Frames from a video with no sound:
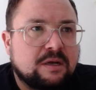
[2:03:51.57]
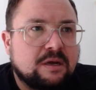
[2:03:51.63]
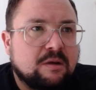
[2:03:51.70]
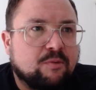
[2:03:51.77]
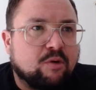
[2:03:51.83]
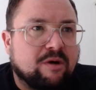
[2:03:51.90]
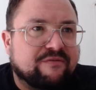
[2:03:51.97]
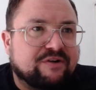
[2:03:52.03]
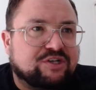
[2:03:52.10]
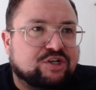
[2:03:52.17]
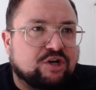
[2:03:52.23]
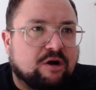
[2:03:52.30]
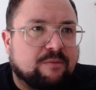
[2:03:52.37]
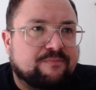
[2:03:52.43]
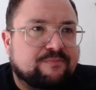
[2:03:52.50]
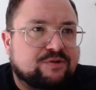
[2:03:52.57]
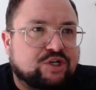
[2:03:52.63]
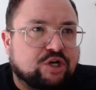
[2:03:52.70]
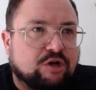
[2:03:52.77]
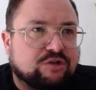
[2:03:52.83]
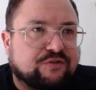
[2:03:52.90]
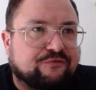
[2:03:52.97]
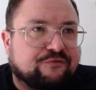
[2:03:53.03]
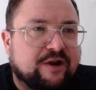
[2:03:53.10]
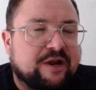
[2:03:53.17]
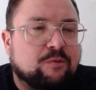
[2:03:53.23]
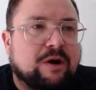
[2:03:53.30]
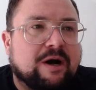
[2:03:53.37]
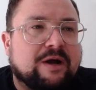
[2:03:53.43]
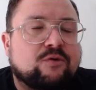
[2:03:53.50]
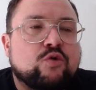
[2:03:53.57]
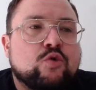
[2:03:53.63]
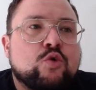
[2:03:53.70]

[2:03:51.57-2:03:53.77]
Ball over the top. Chance of 3-1.